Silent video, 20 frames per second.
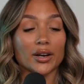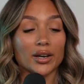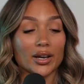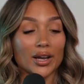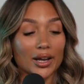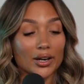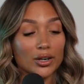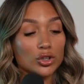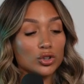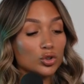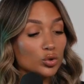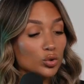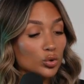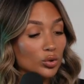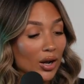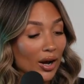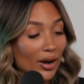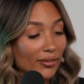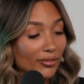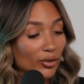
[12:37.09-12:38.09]
again, do
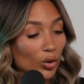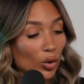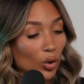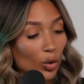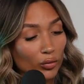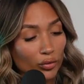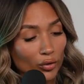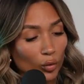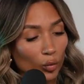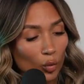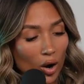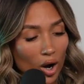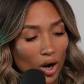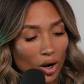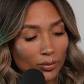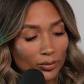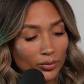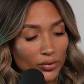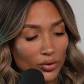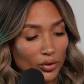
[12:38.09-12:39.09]
not feel
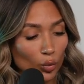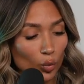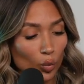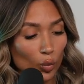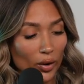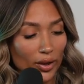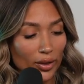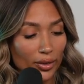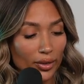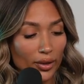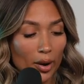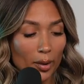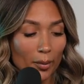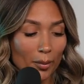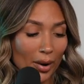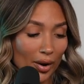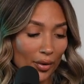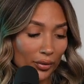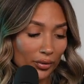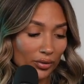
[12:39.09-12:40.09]
overwhelmed with the
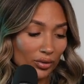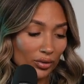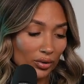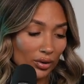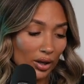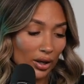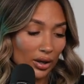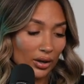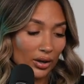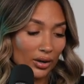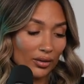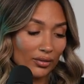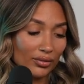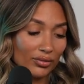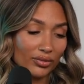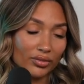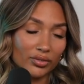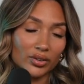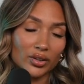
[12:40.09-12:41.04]
amount of